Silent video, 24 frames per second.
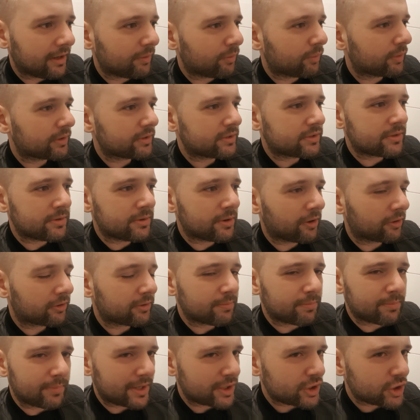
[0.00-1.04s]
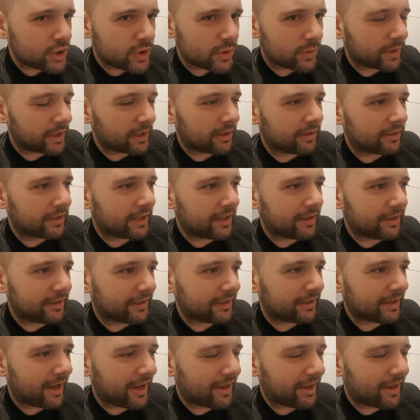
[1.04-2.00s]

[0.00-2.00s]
We're not measuring getting an